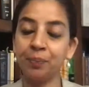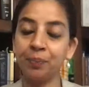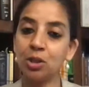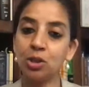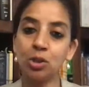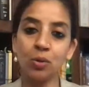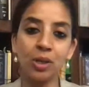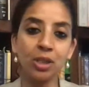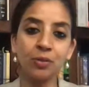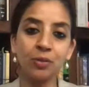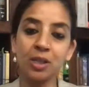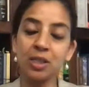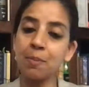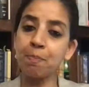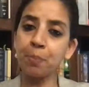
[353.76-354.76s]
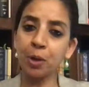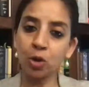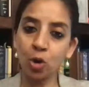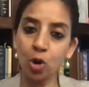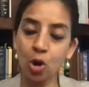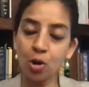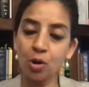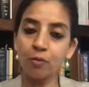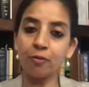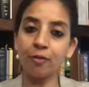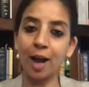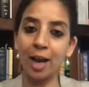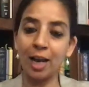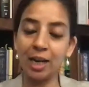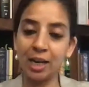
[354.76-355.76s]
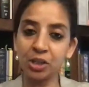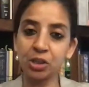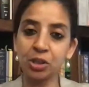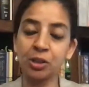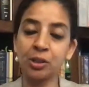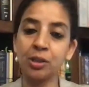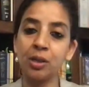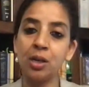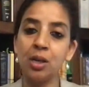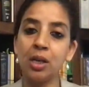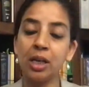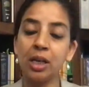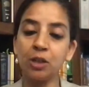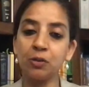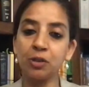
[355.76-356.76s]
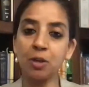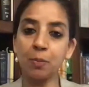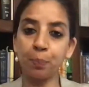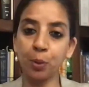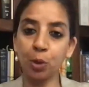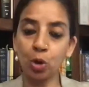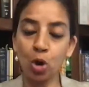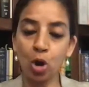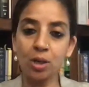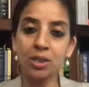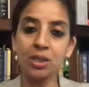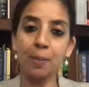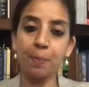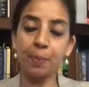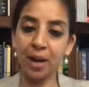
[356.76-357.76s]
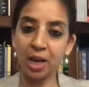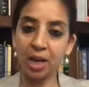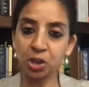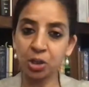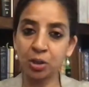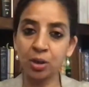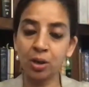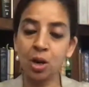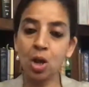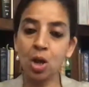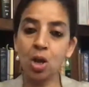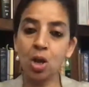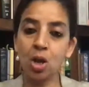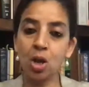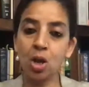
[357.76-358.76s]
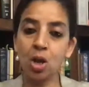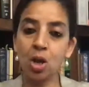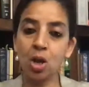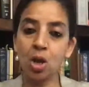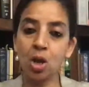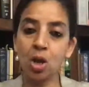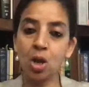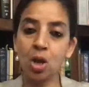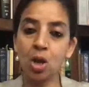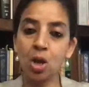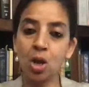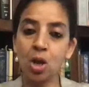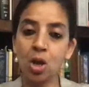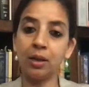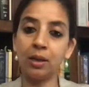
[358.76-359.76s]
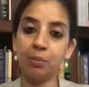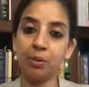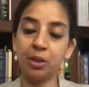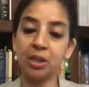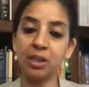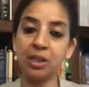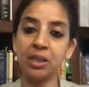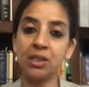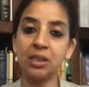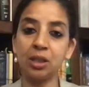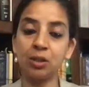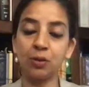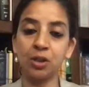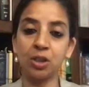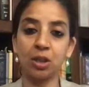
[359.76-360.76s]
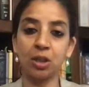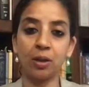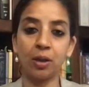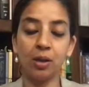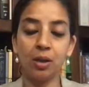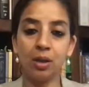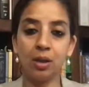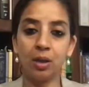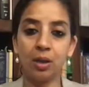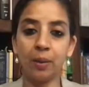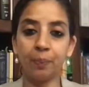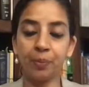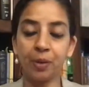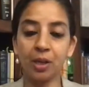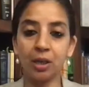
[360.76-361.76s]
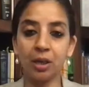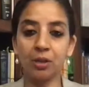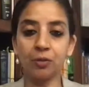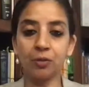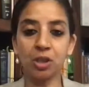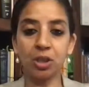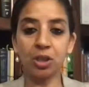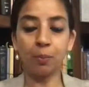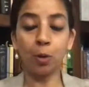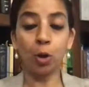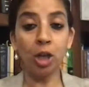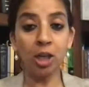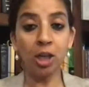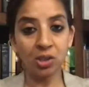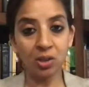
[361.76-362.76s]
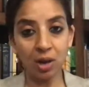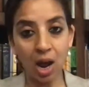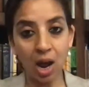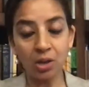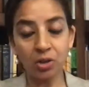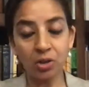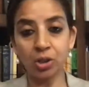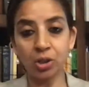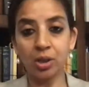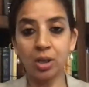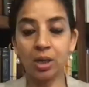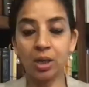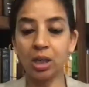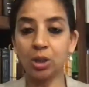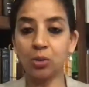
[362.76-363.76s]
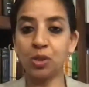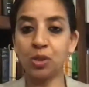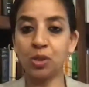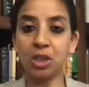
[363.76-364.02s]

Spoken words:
So it was a pure violation. It was a pure suppression of civil liberties. It was a police raj. It was a